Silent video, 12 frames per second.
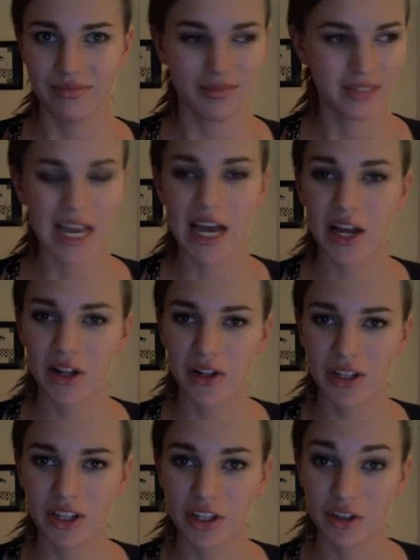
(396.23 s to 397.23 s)

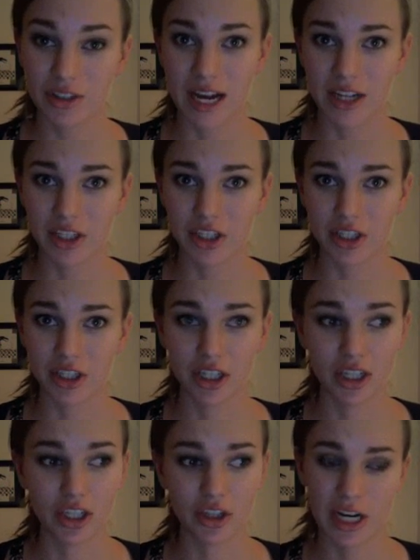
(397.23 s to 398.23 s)
tell your doctor
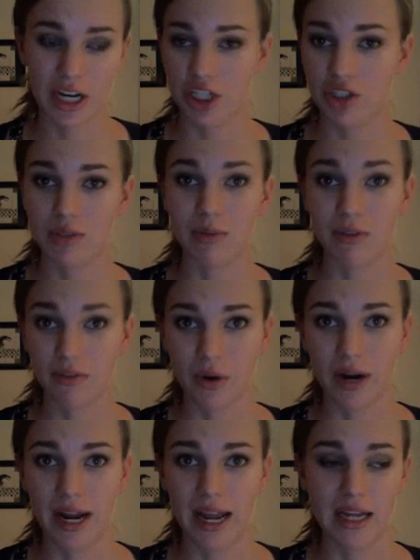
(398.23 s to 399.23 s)
your issues
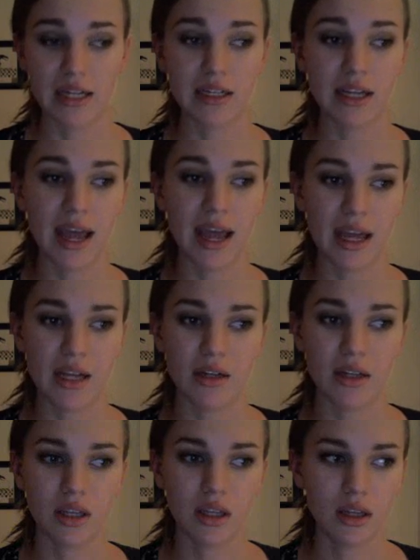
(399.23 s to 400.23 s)
beforehand,
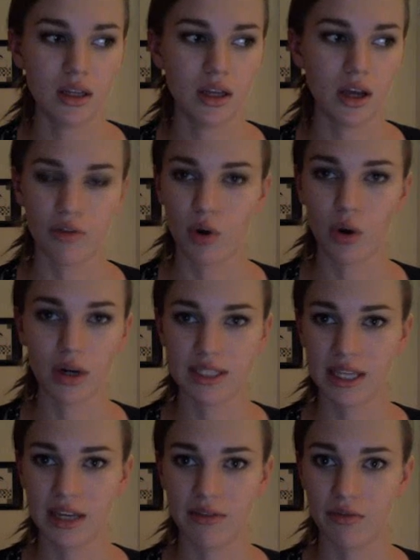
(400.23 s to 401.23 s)
and of
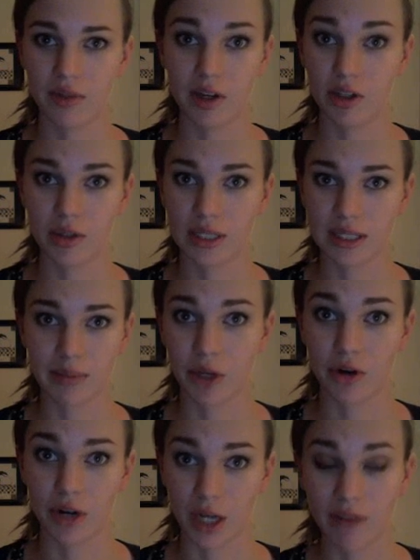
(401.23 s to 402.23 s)
course if they're doing something
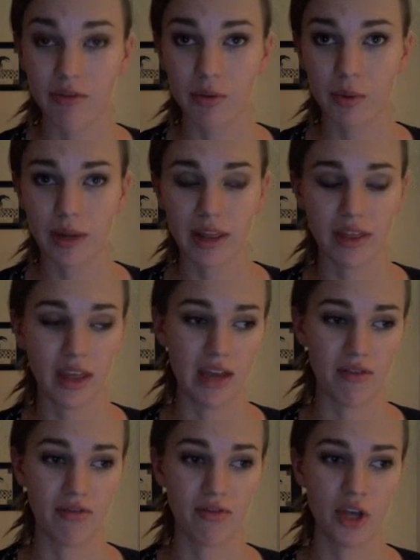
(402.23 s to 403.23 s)
you're uncomfortable with,
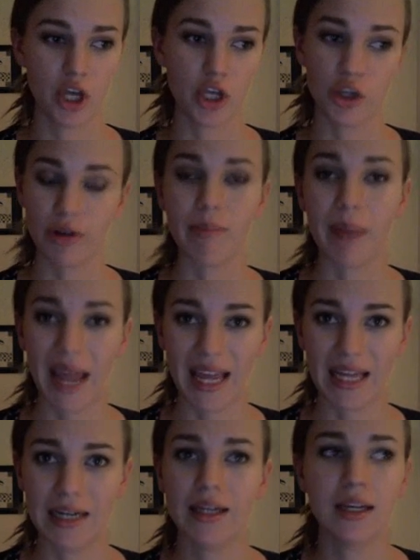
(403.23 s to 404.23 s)
if you're in
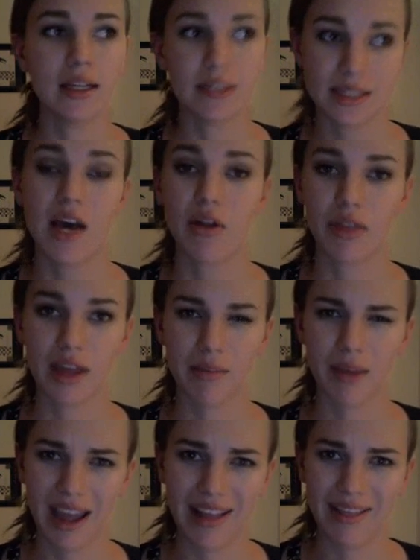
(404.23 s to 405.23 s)
pain, tell
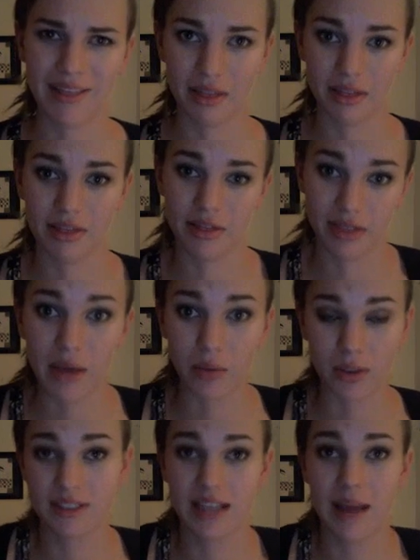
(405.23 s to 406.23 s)
them and they
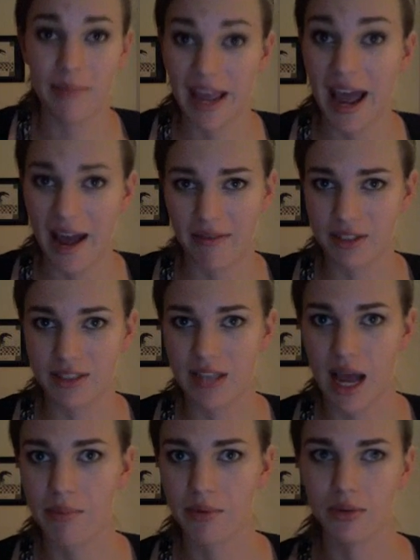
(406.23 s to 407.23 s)
will stop. They have to
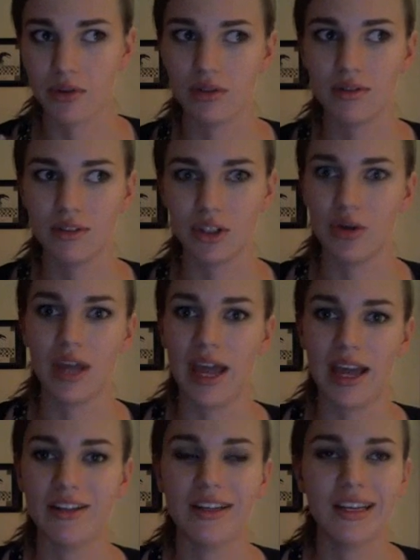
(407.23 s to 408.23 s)
stop. You
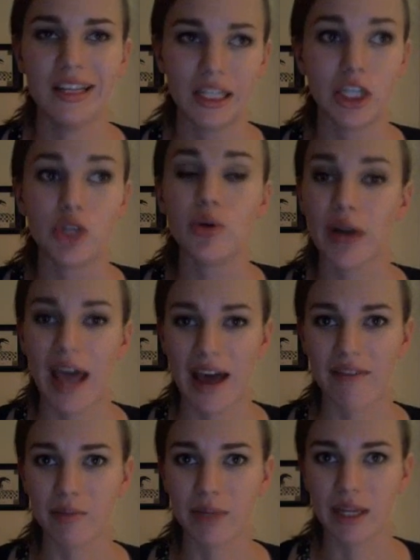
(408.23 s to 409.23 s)
can't, you don't
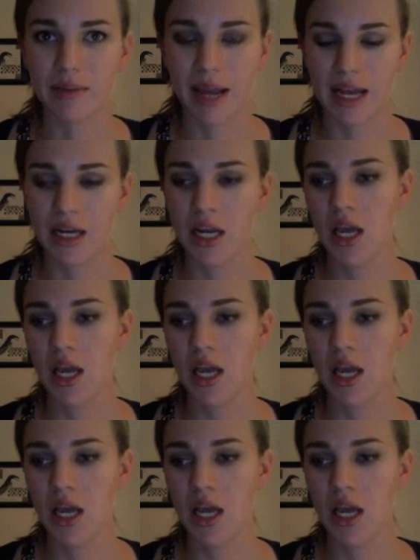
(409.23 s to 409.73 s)
have to be in pain.